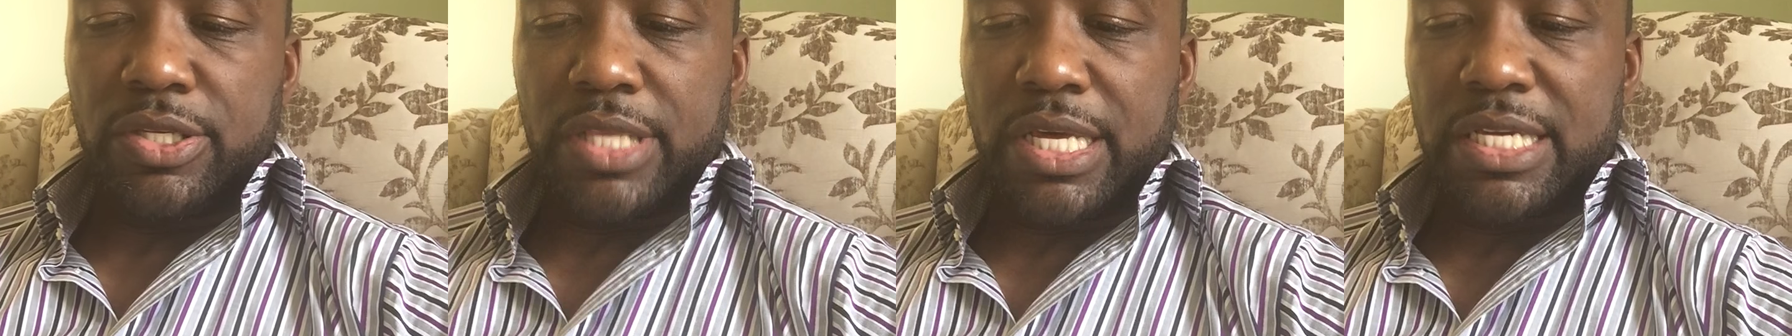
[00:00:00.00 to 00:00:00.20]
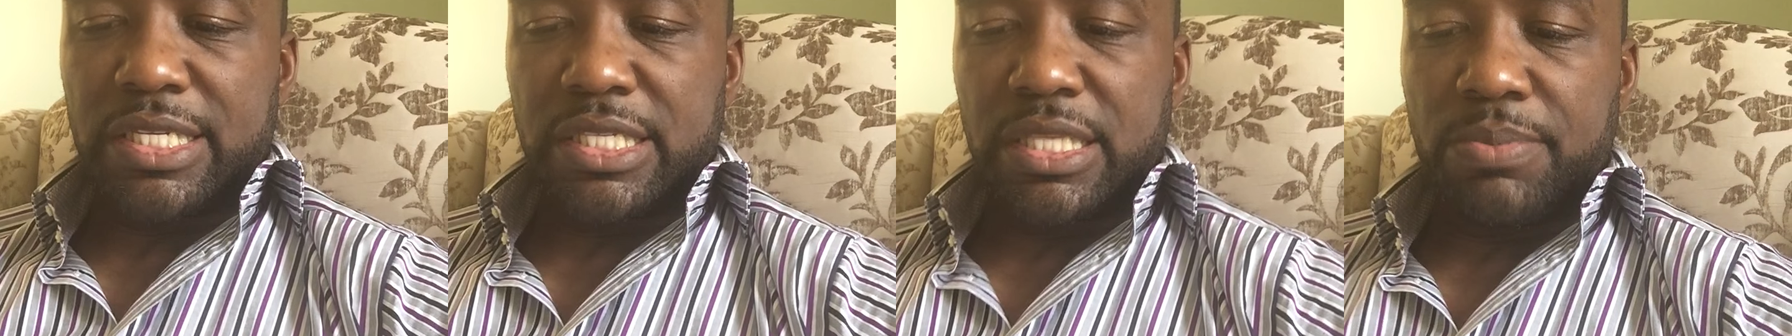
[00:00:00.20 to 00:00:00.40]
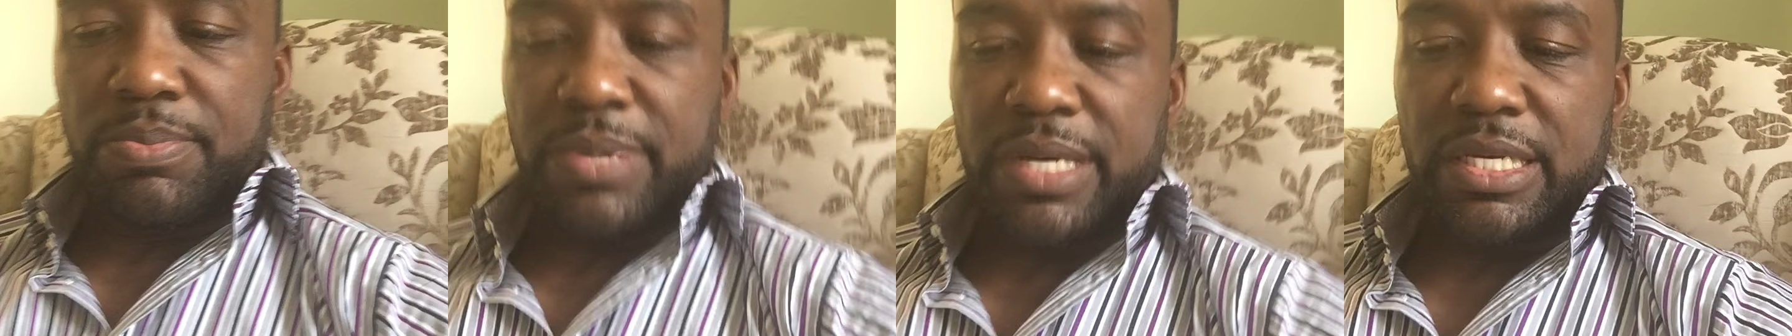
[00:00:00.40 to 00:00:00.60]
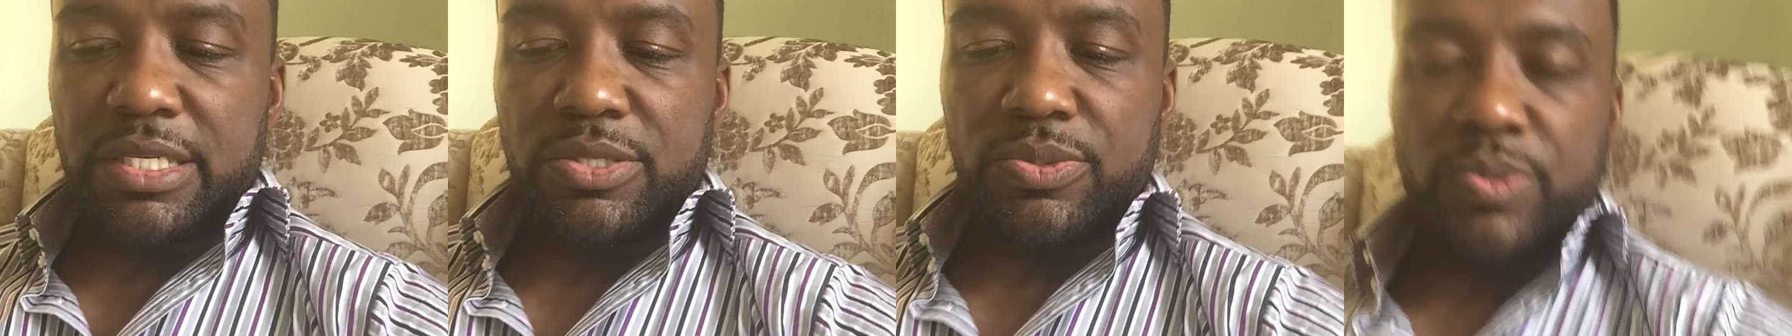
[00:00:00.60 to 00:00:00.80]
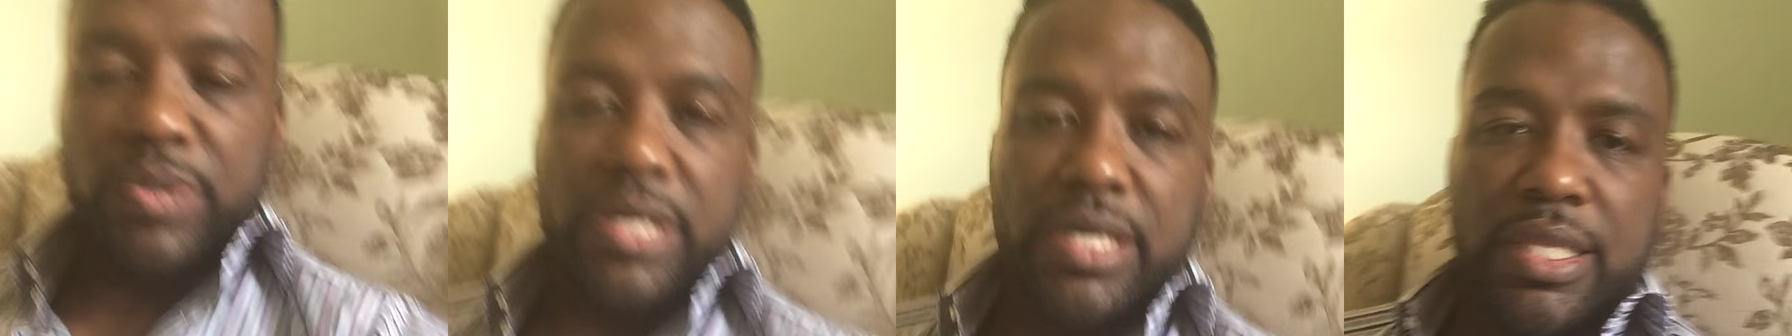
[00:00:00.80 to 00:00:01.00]
So that's the
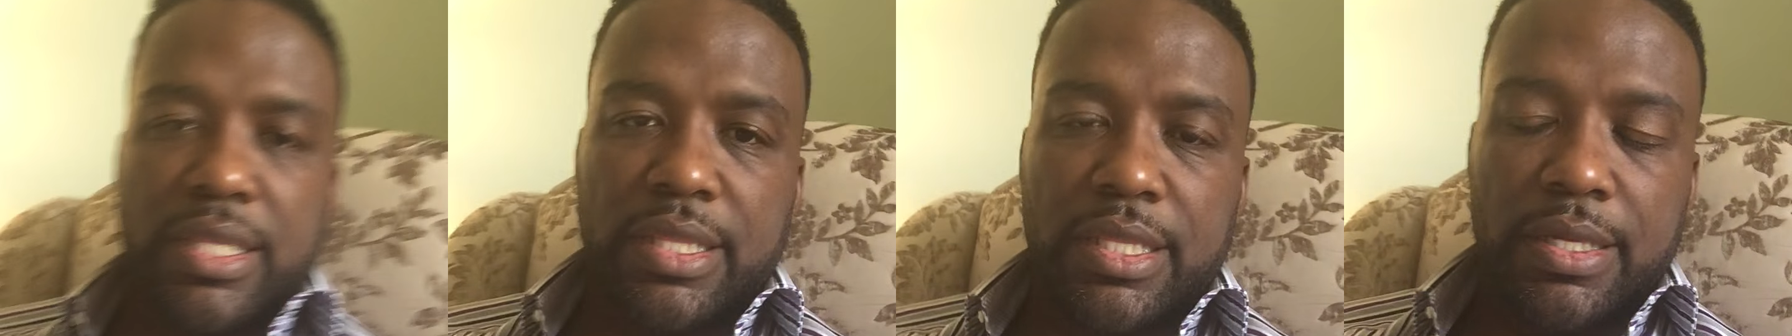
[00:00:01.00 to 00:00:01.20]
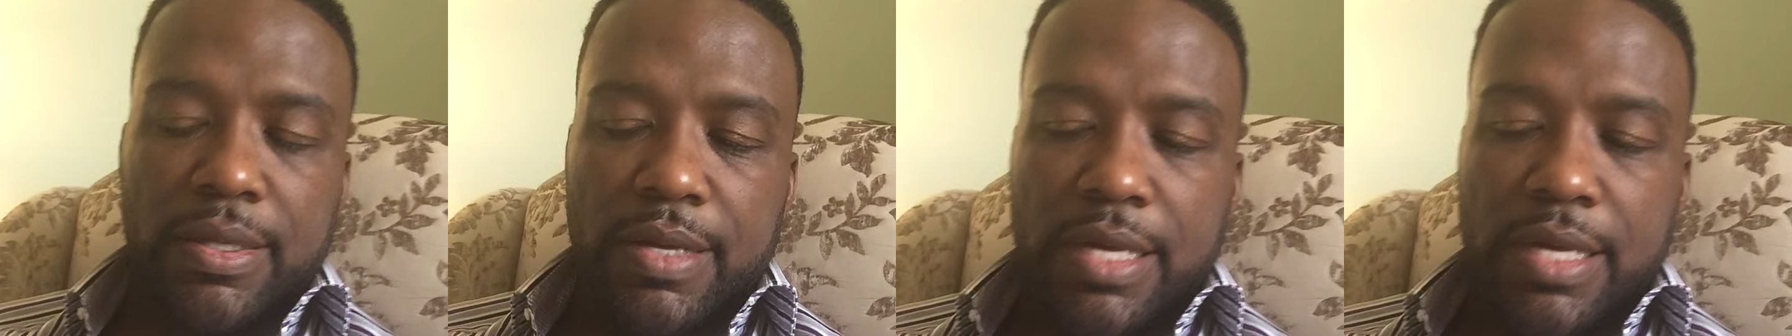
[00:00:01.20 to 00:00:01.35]
base width.